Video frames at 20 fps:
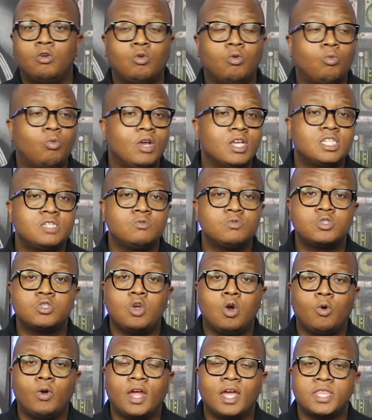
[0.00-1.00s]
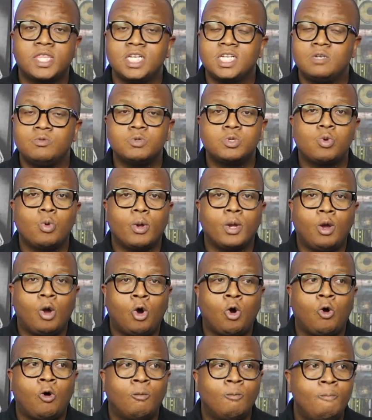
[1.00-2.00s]
I don't know where she was going. I think she was
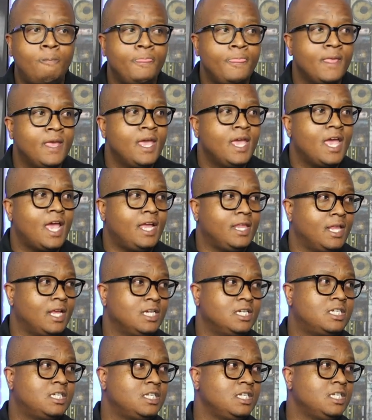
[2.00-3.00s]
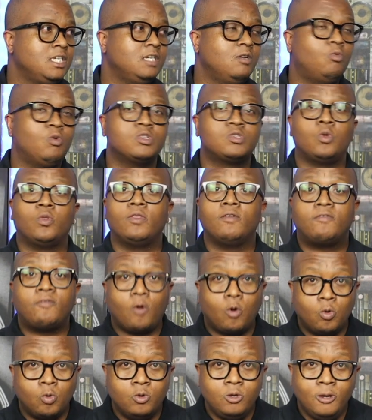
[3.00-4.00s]
going home. And then she was on
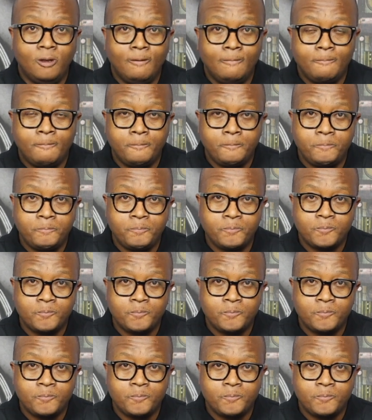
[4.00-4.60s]
the phone